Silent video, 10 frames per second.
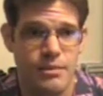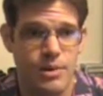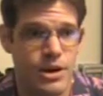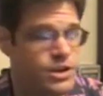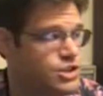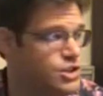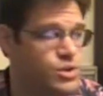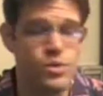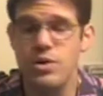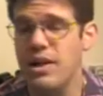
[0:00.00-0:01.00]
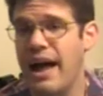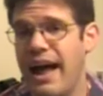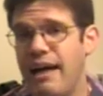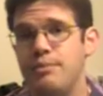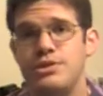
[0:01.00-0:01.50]
Because you will
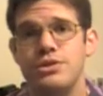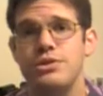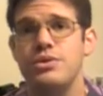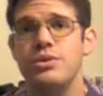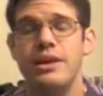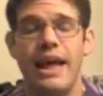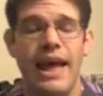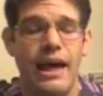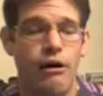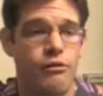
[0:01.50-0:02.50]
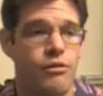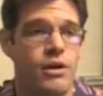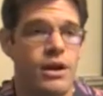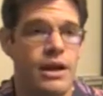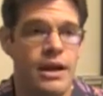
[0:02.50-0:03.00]
absolutely have
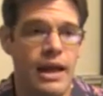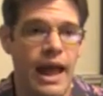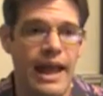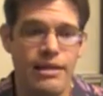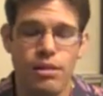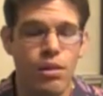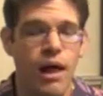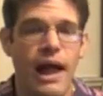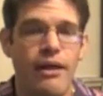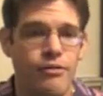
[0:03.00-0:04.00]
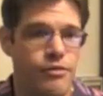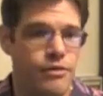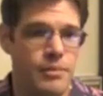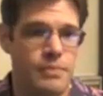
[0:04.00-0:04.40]
a life